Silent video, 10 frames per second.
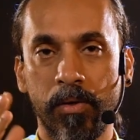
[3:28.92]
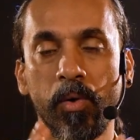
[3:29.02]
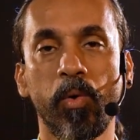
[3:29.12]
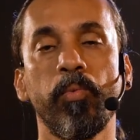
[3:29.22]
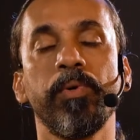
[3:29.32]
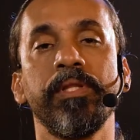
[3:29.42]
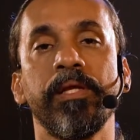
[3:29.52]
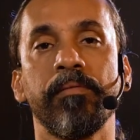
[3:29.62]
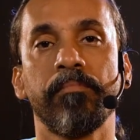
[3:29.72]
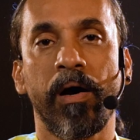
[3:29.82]
go within.
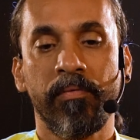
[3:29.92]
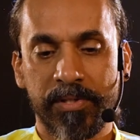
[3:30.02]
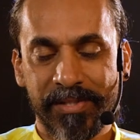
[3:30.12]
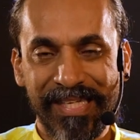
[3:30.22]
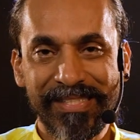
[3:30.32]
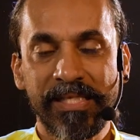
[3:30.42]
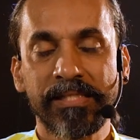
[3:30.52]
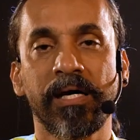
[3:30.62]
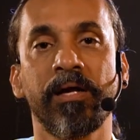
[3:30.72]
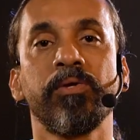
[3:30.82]
Our
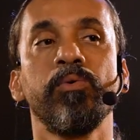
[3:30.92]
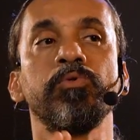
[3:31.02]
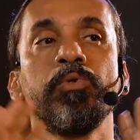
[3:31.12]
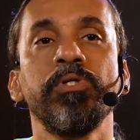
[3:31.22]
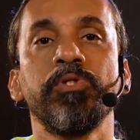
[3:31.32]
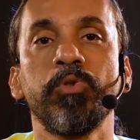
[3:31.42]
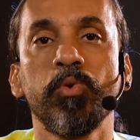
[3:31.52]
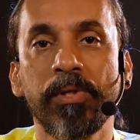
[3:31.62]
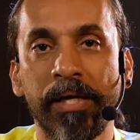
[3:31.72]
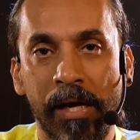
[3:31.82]
senses are usually
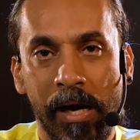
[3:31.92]
shooting